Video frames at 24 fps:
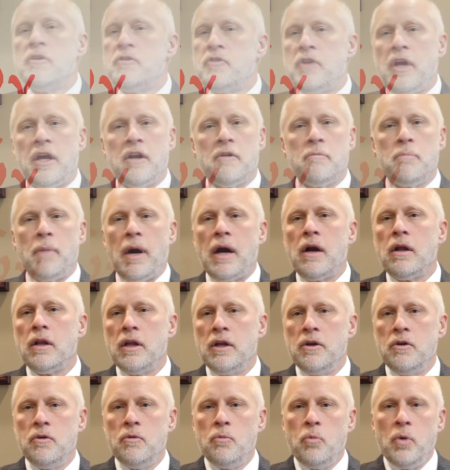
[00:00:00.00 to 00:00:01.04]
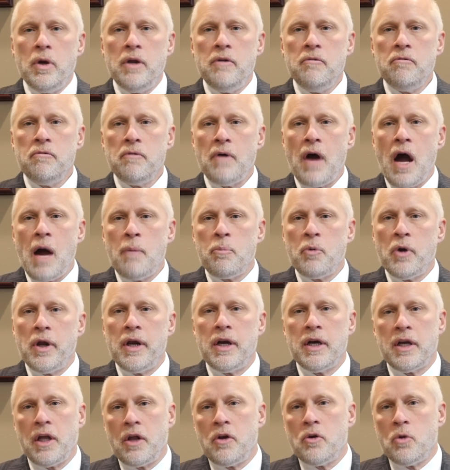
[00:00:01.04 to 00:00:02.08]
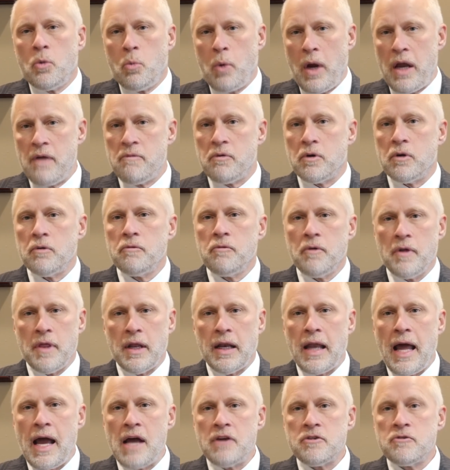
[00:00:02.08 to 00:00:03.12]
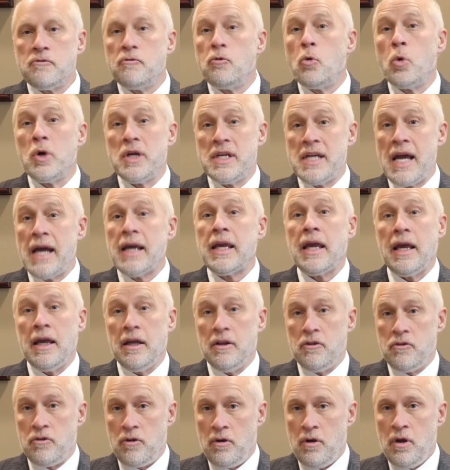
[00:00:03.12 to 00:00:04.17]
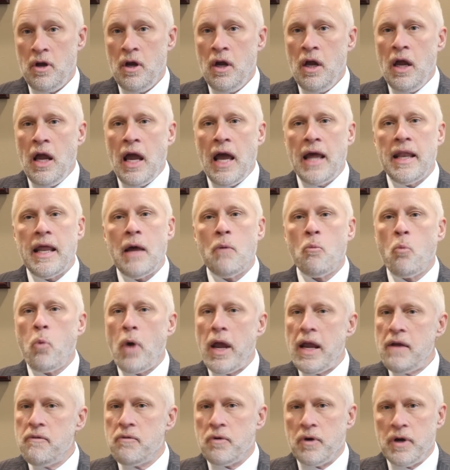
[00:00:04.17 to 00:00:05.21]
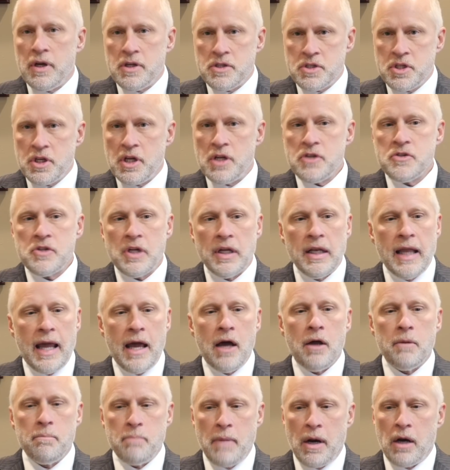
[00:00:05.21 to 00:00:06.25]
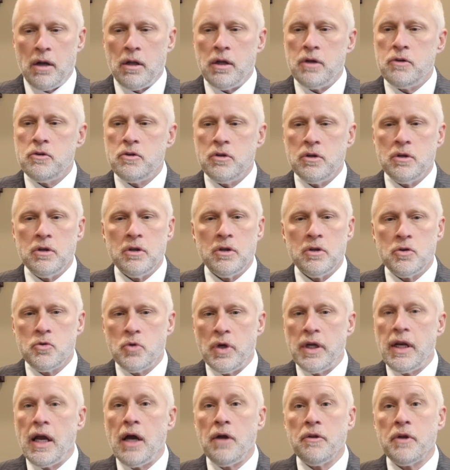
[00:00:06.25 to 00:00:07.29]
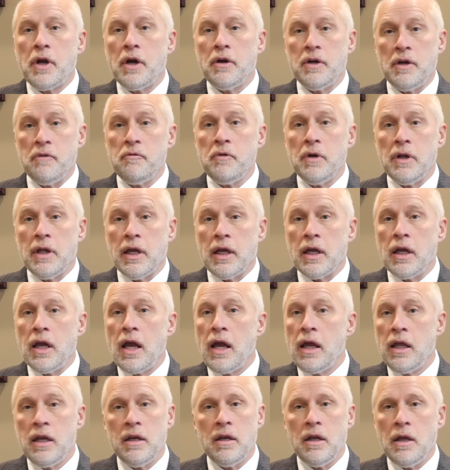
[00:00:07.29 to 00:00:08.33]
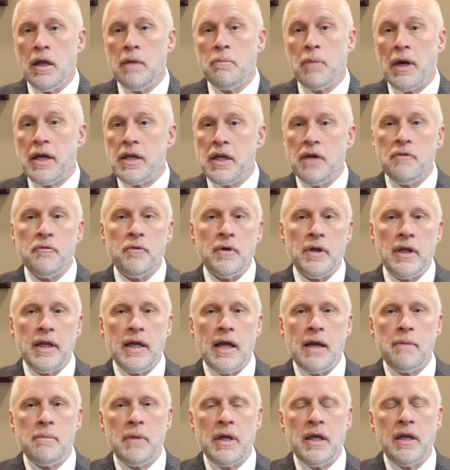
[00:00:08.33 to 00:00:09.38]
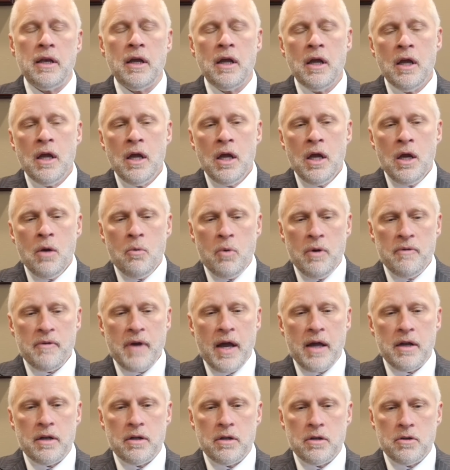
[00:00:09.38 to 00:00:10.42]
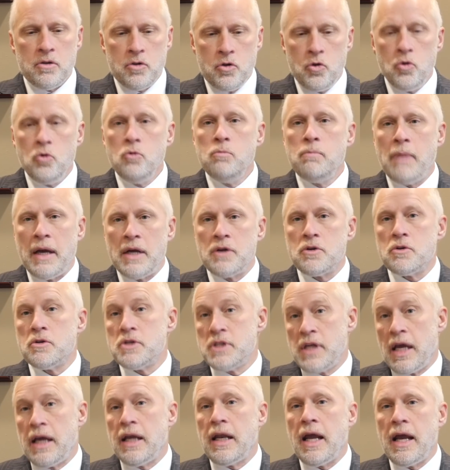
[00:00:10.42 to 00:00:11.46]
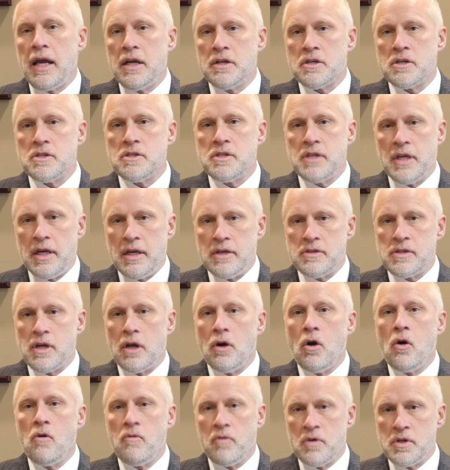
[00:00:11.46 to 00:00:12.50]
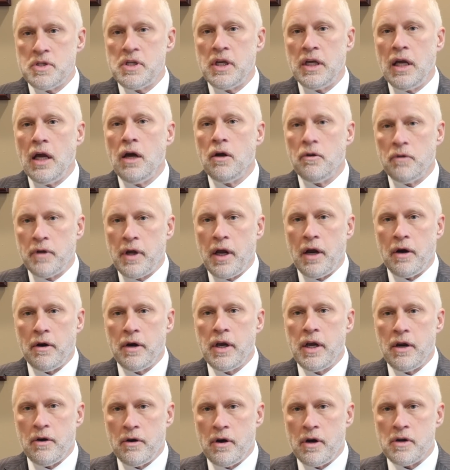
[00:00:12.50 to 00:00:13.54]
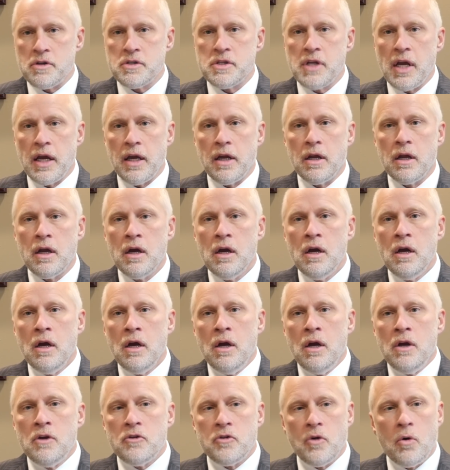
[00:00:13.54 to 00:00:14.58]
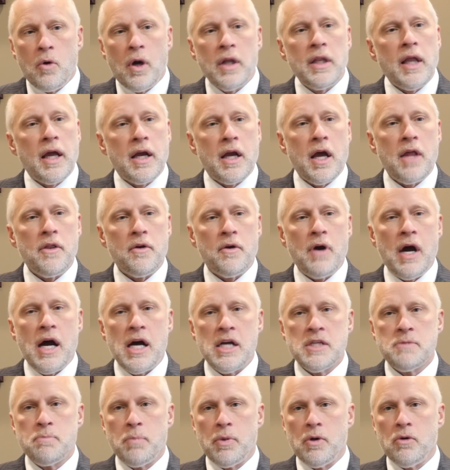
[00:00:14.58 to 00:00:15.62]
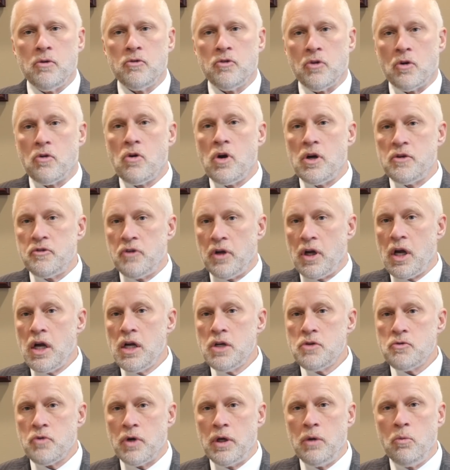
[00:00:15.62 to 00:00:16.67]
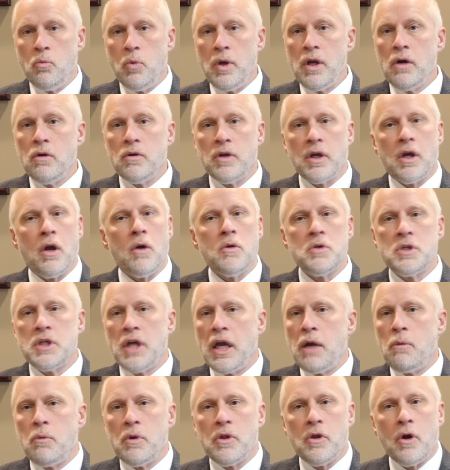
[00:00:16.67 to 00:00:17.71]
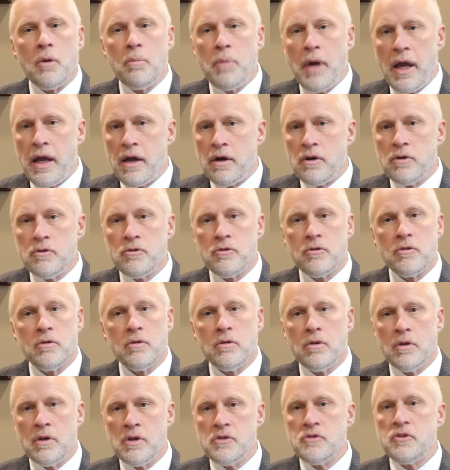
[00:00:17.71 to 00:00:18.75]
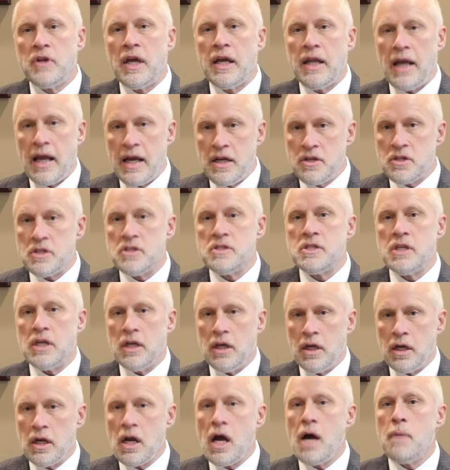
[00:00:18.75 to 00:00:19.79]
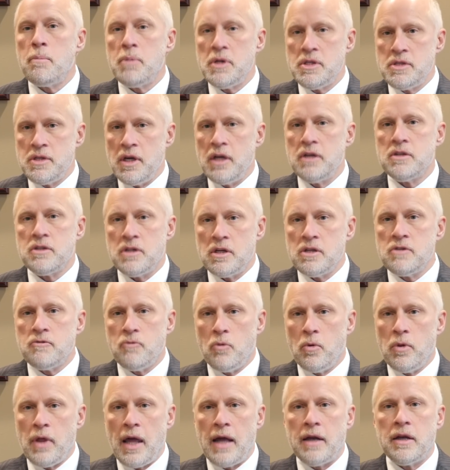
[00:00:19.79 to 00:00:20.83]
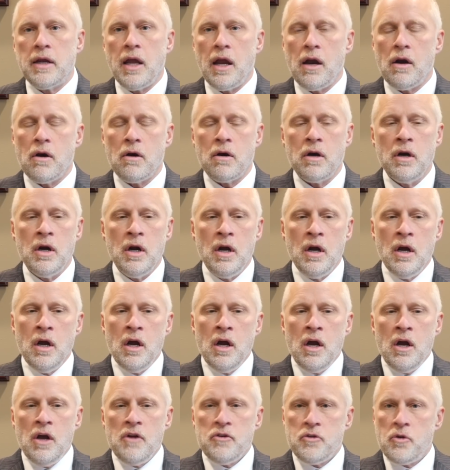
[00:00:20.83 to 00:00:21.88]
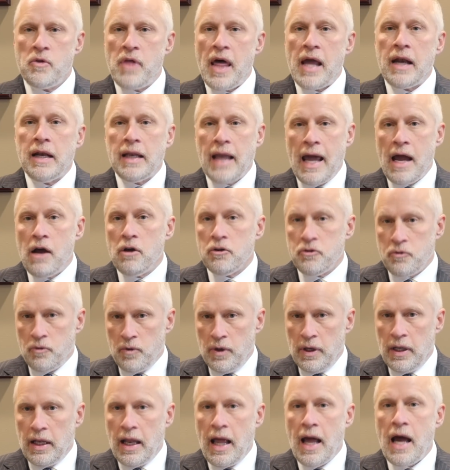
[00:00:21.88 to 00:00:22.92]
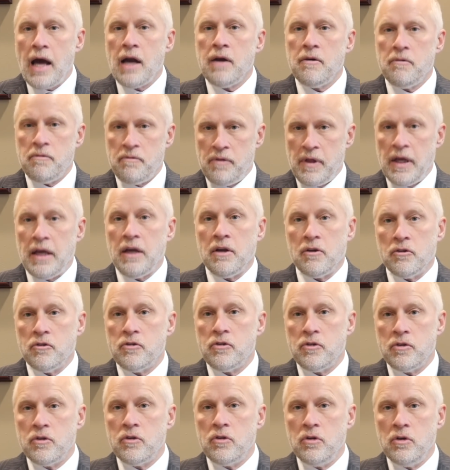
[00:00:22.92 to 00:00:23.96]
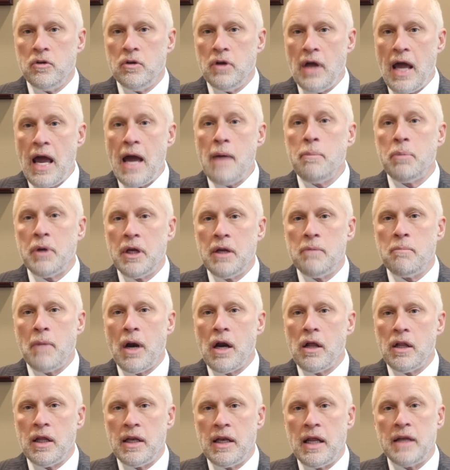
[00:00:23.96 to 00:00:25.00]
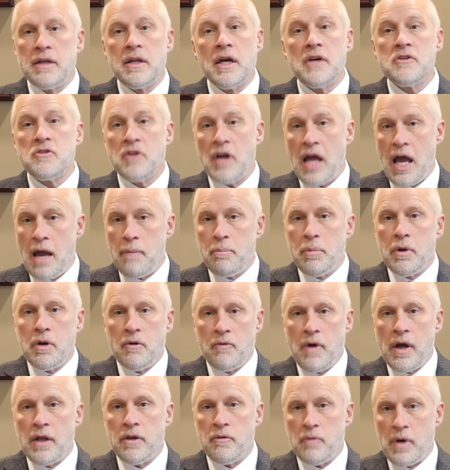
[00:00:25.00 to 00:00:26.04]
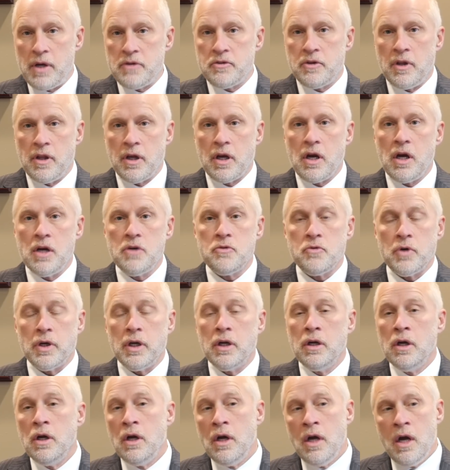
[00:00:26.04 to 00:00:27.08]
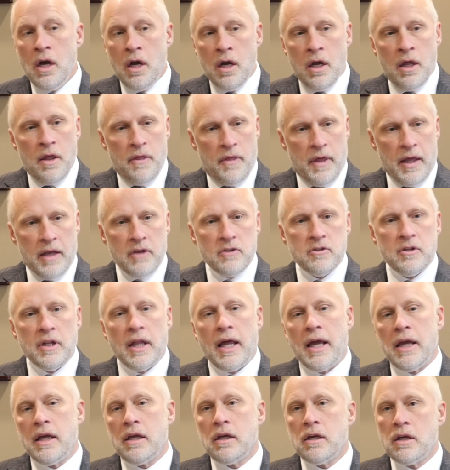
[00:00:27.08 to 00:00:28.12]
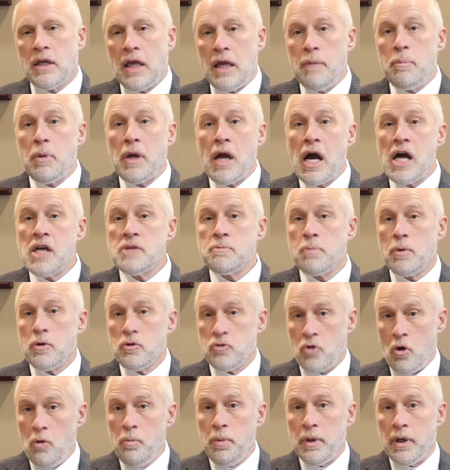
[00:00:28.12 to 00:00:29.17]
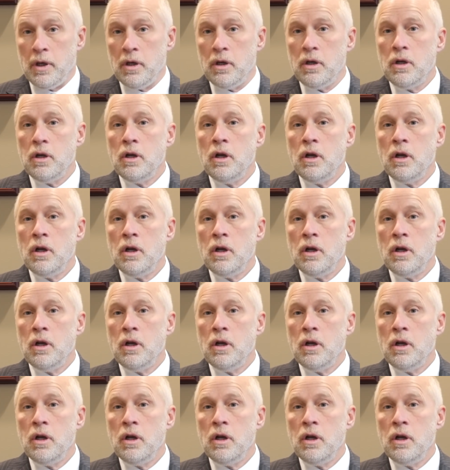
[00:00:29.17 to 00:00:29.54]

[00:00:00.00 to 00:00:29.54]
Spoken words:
the state of Maryland, we've operated under a waiver for the last four decades. And that waiver has just allowed Maryland to treat healthcare differently. And by differently, I mean we've got two major state agencies that oversee healthcare here in our state. So unlike other hospitals across the country, we don't negotiate with our payers. The state agency compensates us for that care. So that allows for a lot of things to happen in Maryland that doesn't happen around the rest of the country. Things like keeping hospitals open